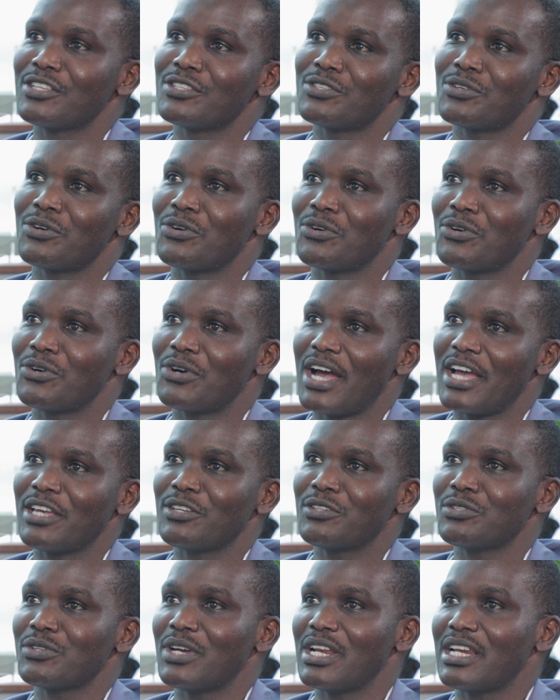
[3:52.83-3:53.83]
So I
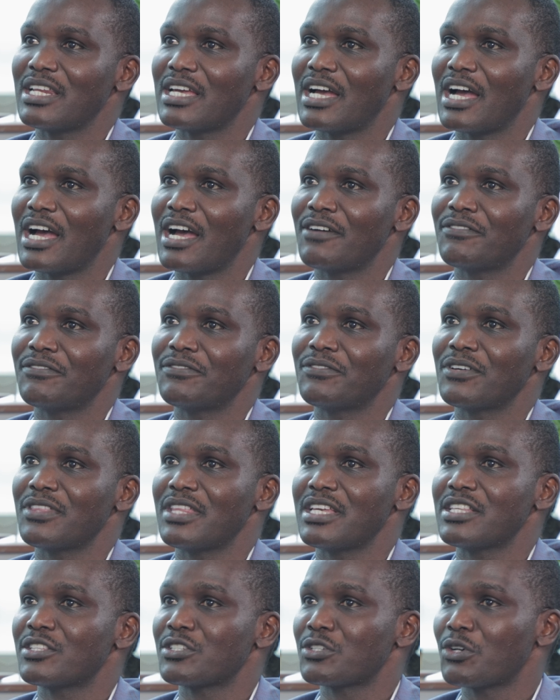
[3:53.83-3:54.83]
usually have, for
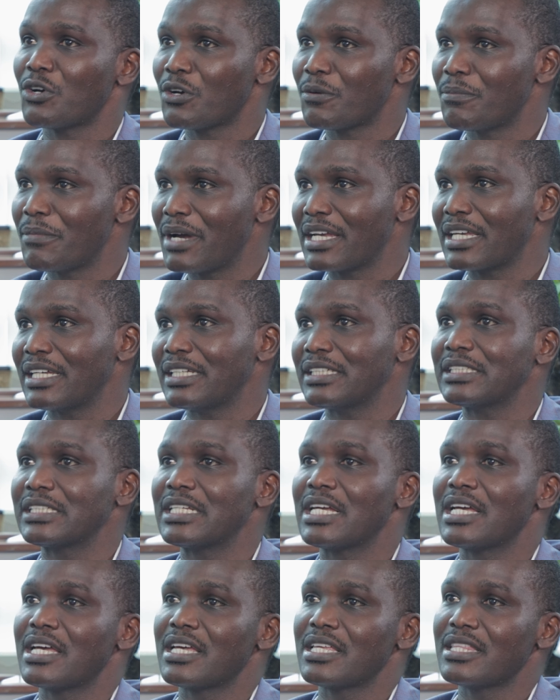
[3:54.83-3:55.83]
the stock
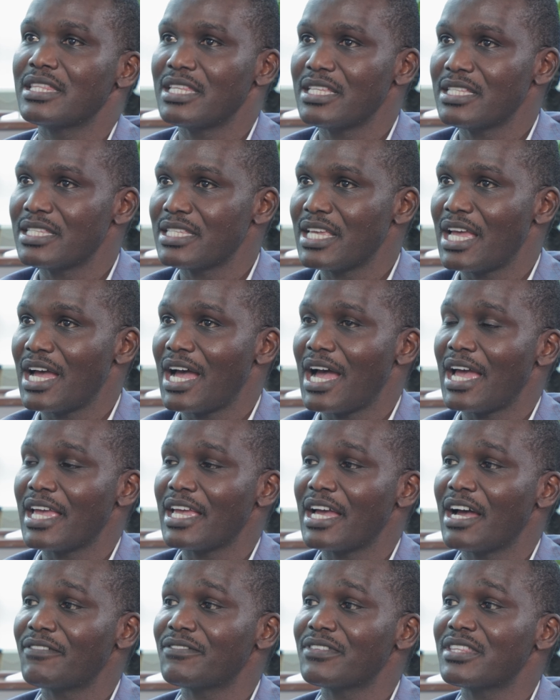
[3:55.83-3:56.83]
market, this year I
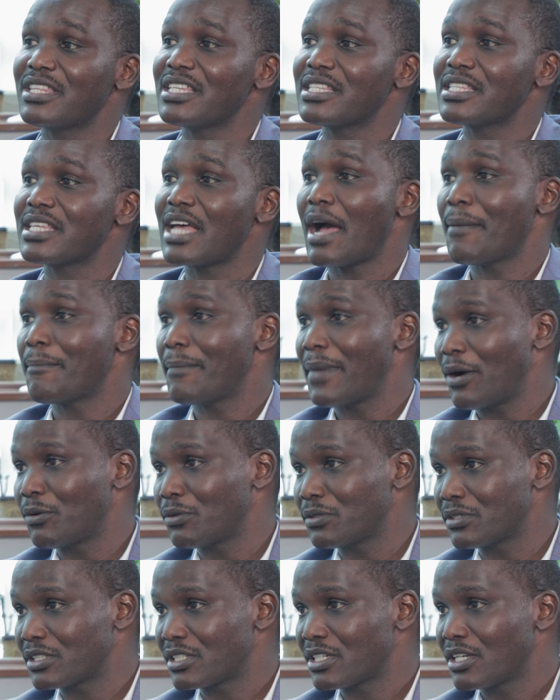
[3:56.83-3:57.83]
have this
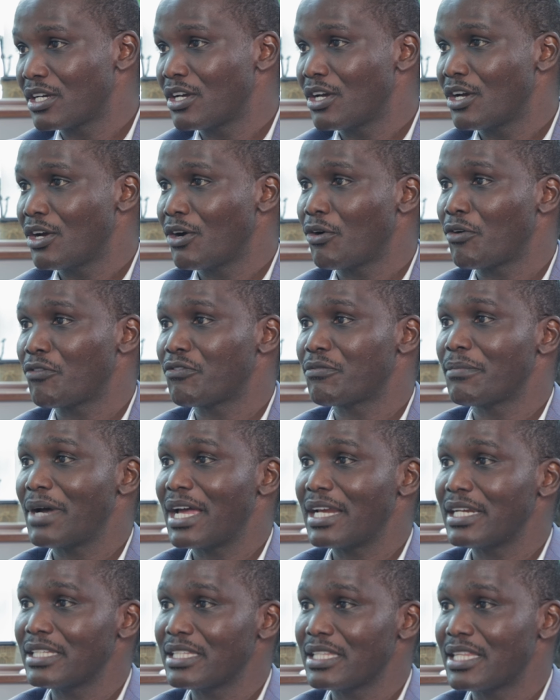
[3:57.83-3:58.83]
amount of
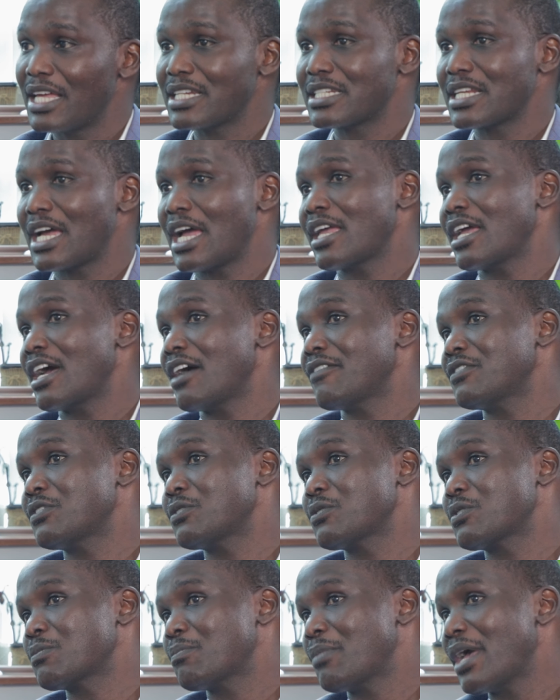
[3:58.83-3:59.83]
money that I have
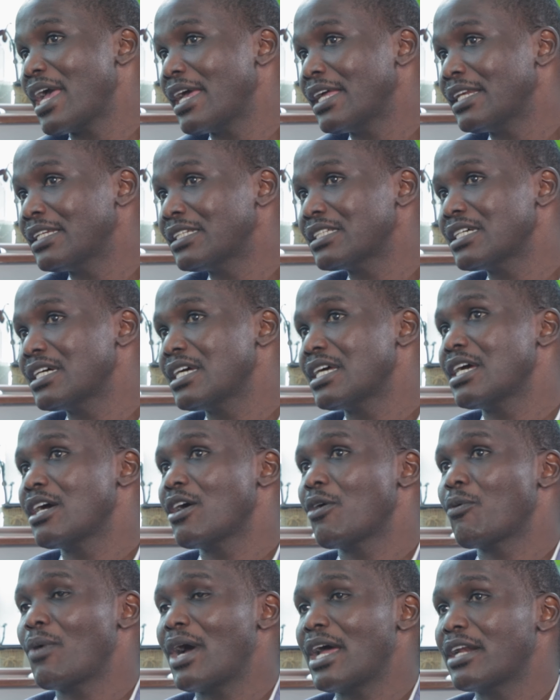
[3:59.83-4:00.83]
to spend,
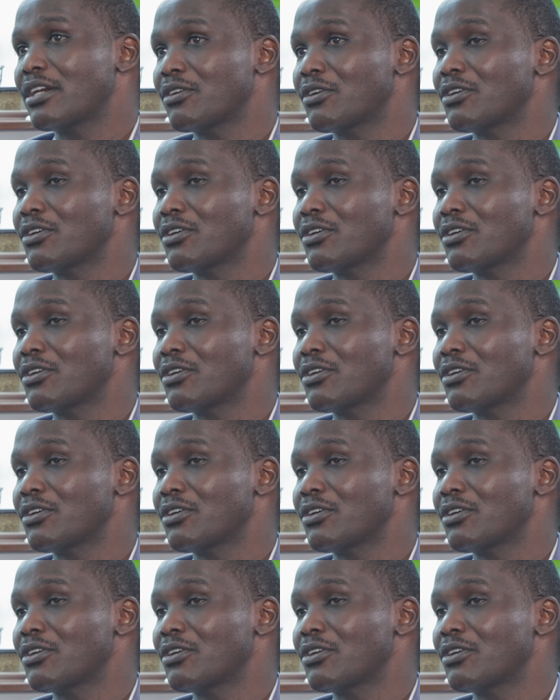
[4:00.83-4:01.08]
one